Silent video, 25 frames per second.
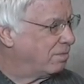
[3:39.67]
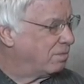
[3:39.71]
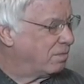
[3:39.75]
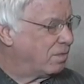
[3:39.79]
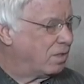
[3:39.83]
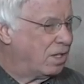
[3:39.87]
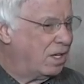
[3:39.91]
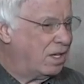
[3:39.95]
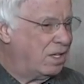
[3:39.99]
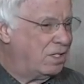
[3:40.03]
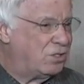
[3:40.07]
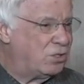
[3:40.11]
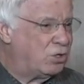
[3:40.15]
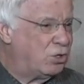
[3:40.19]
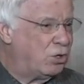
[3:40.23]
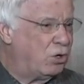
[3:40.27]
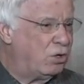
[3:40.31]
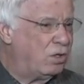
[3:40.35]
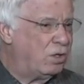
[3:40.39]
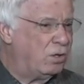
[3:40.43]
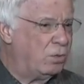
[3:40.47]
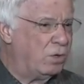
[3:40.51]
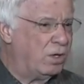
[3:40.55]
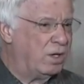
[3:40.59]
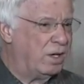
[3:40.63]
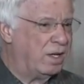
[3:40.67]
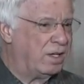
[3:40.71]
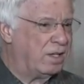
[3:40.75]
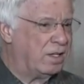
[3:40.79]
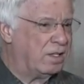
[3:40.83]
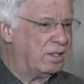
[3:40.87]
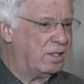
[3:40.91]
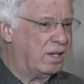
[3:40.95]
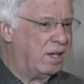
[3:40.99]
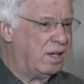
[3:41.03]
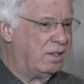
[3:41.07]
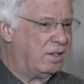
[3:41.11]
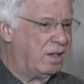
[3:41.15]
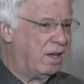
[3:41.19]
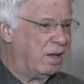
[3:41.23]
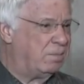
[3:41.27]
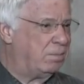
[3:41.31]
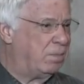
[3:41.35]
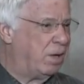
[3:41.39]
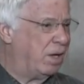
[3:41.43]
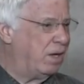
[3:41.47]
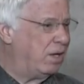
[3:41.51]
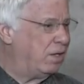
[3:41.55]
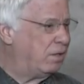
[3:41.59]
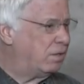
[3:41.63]
He's the only one that can take that
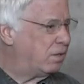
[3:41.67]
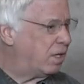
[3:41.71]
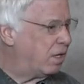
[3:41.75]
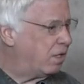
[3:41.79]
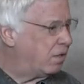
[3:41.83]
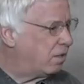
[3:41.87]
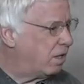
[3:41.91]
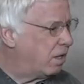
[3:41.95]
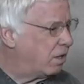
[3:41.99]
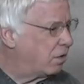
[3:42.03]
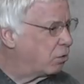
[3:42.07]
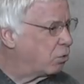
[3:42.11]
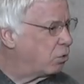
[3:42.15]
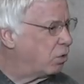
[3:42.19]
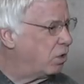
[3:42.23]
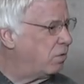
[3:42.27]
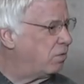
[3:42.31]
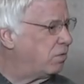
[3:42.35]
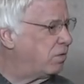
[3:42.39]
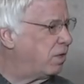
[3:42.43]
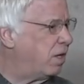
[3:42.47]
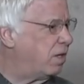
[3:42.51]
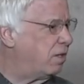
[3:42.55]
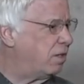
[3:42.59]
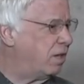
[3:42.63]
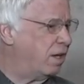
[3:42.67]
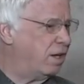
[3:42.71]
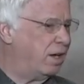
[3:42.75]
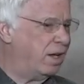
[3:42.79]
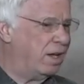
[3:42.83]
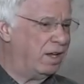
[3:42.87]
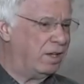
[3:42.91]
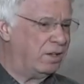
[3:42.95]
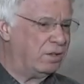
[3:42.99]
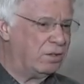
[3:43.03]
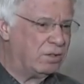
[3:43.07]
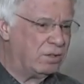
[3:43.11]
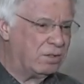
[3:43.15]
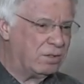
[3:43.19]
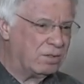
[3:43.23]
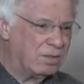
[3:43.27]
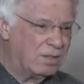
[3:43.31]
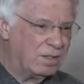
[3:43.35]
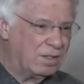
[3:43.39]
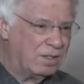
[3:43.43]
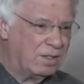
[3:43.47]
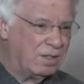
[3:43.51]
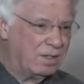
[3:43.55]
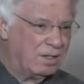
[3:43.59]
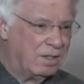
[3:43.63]
pain, take that grief, take that anger,
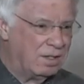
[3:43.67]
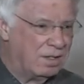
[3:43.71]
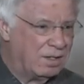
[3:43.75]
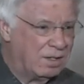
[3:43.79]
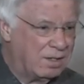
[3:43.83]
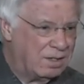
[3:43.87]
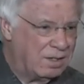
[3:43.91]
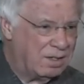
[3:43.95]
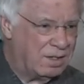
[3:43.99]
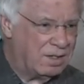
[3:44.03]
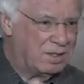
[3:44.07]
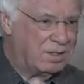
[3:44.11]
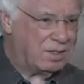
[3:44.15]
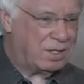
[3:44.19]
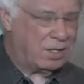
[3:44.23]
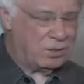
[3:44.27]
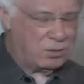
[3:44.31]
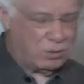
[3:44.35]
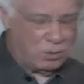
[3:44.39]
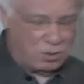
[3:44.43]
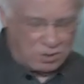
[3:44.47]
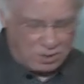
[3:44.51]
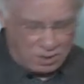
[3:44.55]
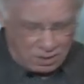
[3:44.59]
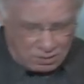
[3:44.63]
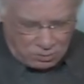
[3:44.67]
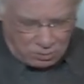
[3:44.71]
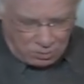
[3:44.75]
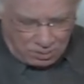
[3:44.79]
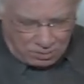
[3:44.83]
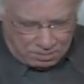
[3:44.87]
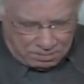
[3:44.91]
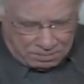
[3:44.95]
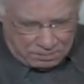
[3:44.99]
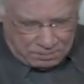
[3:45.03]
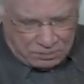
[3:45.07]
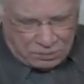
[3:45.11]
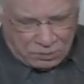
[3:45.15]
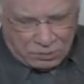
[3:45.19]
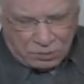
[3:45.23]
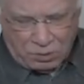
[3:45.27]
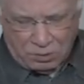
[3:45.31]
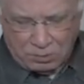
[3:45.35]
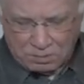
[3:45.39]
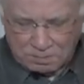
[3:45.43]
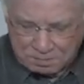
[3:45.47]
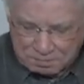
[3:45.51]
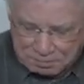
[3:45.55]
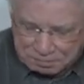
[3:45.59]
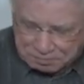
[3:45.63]
etc., etc.
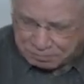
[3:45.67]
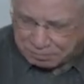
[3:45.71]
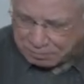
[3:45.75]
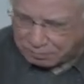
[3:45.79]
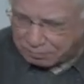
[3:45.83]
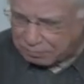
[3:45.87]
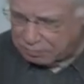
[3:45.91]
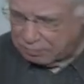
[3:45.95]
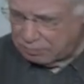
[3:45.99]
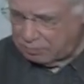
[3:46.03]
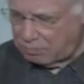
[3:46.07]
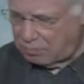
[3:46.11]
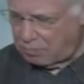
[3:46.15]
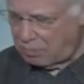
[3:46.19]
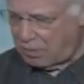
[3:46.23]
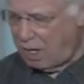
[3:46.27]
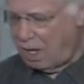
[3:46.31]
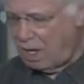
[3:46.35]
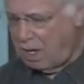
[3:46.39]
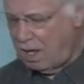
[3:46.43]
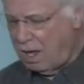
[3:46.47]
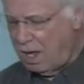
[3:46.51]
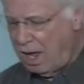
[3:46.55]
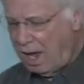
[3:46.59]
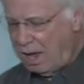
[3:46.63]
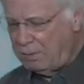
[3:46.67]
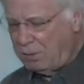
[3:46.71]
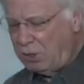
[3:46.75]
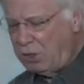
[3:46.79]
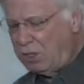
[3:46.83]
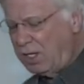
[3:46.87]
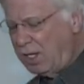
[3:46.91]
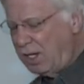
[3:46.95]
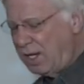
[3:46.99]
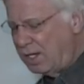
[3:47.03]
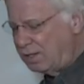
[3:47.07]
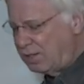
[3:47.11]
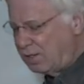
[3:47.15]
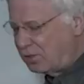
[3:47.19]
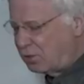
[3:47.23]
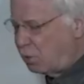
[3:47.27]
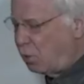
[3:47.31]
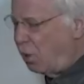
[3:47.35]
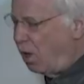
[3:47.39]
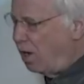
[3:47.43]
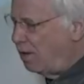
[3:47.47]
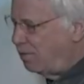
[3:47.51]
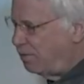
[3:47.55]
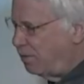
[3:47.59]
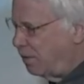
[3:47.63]
So, I'm looking at this
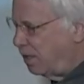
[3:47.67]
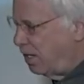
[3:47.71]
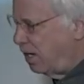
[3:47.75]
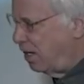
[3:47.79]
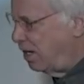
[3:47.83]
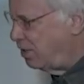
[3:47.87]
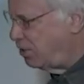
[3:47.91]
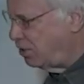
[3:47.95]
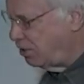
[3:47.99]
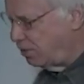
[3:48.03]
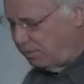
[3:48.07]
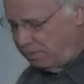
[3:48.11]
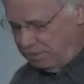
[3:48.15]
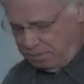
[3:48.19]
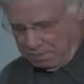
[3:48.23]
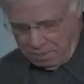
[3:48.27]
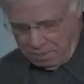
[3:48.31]
qualification